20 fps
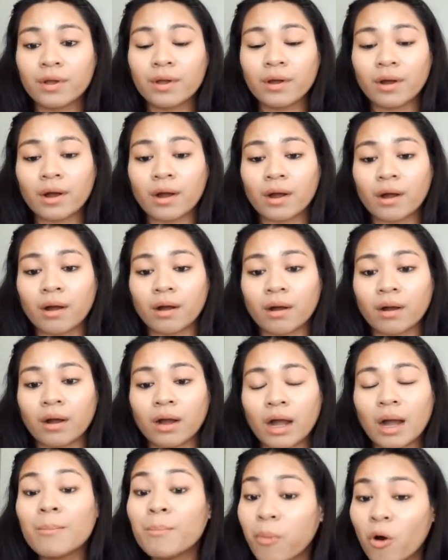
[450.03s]

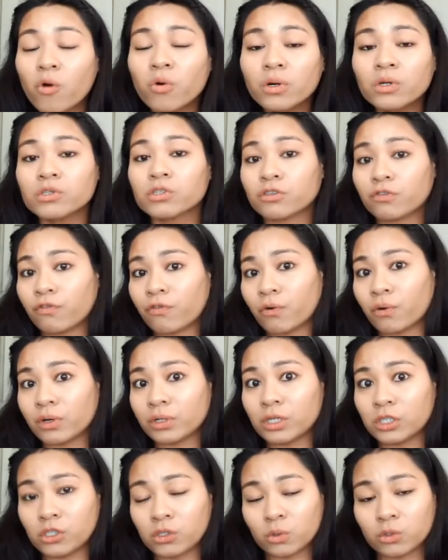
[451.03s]
a bonus for
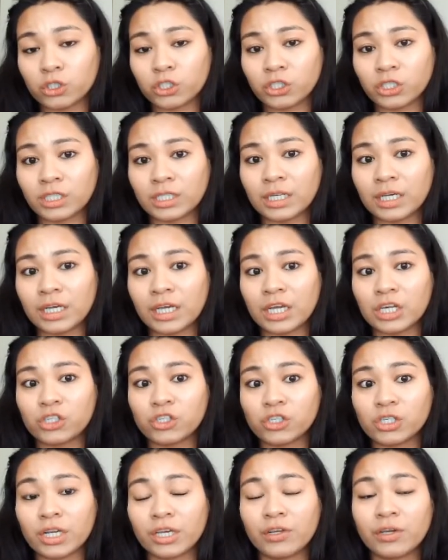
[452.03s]
the social
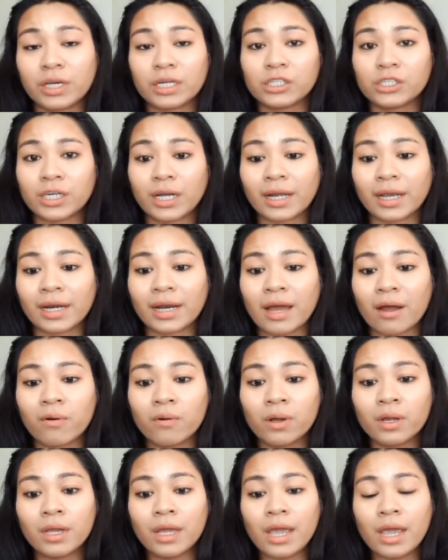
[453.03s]
syndication that you can check it
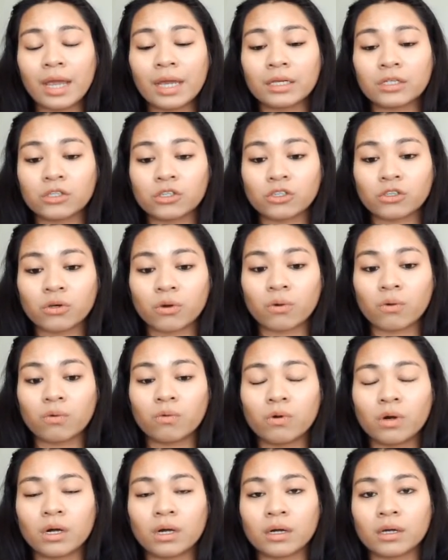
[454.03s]
out. And
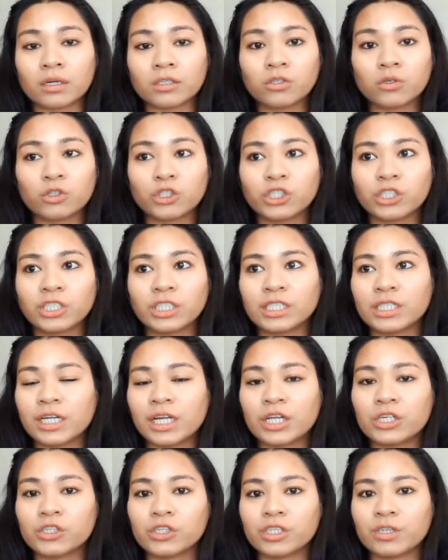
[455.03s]
so social
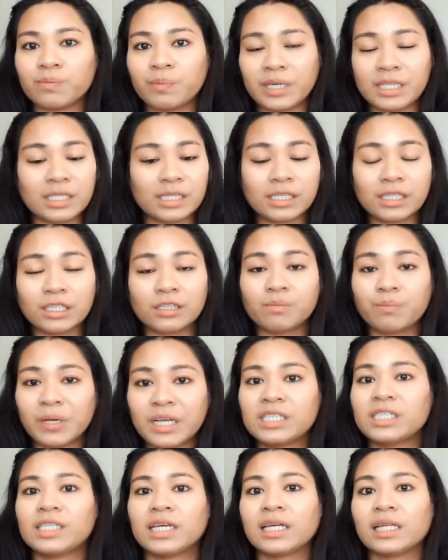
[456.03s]
syndication is
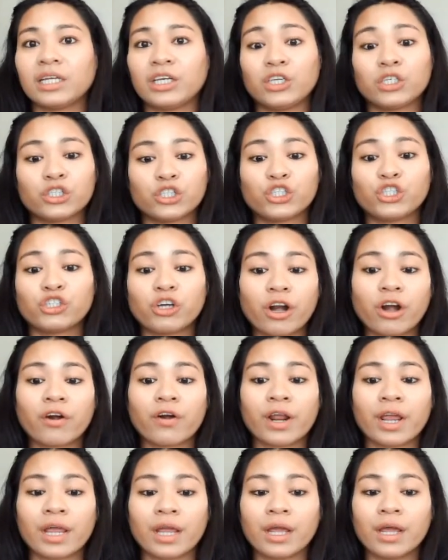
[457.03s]
basically you're
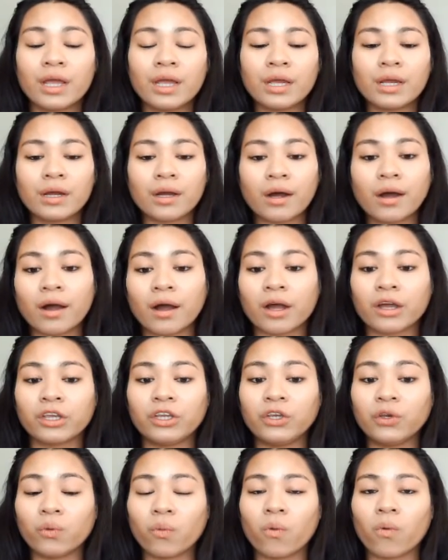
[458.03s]
sharing
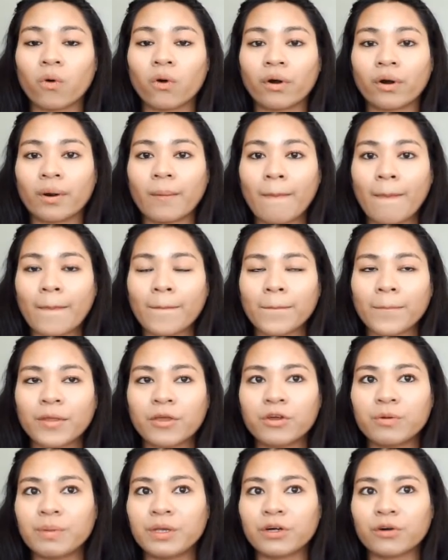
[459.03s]
your,
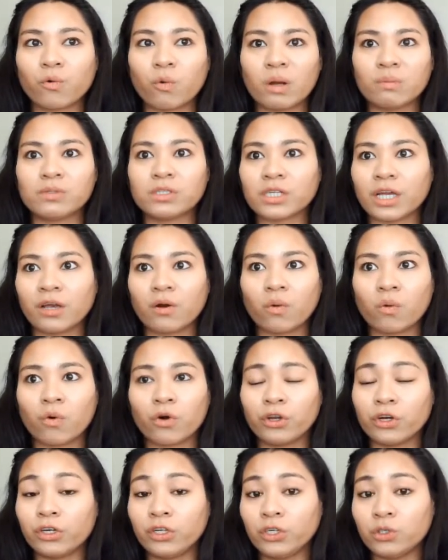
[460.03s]
could be your website
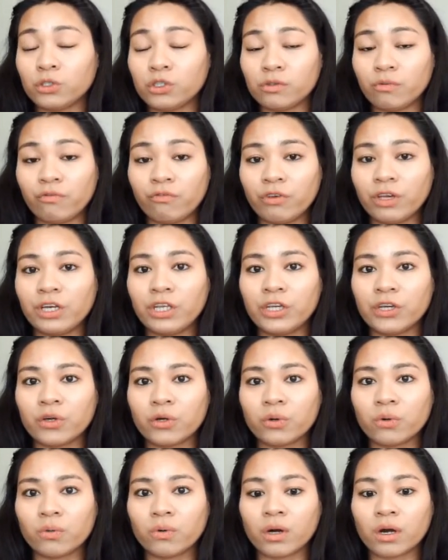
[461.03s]
or your YouTube
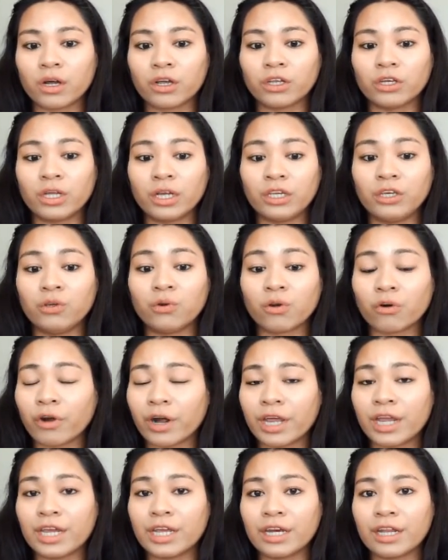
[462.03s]
video that you
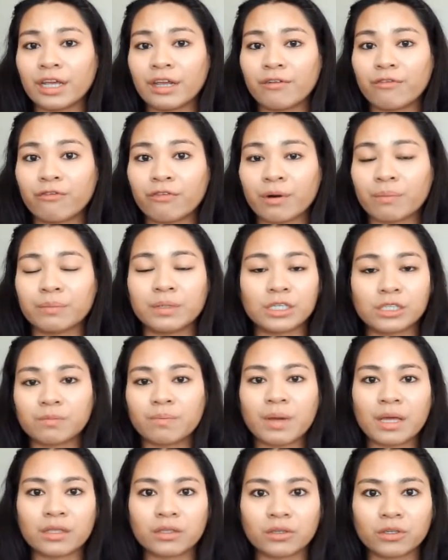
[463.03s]
created from this
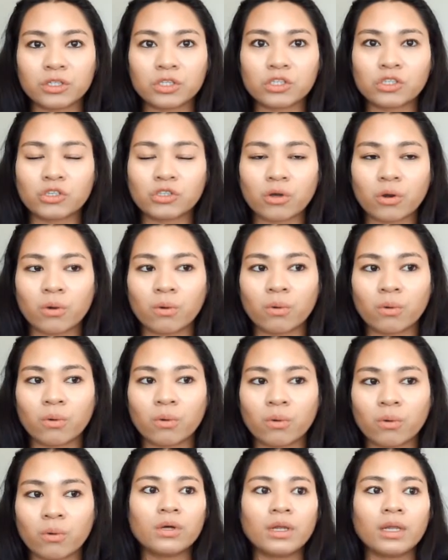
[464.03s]
method. So
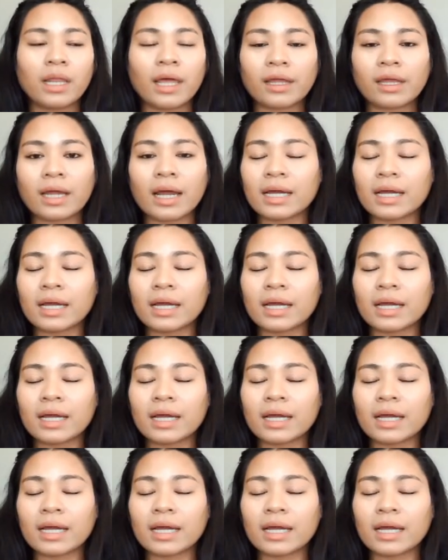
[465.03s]
like